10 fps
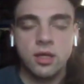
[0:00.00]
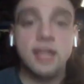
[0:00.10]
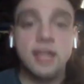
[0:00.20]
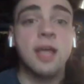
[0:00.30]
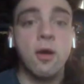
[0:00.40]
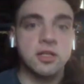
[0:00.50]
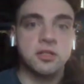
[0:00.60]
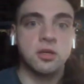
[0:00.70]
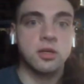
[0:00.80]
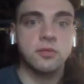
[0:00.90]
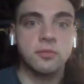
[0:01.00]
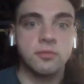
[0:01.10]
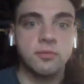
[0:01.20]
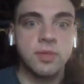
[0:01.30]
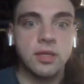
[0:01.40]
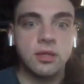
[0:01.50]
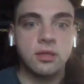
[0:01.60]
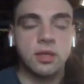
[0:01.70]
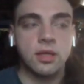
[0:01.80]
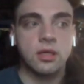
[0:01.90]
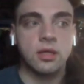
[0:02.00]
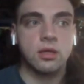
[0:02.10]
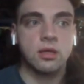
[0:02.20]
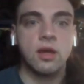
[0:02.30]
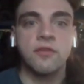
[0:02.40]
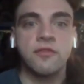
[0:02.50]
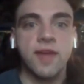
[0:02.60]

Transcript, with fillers: that's how I started being a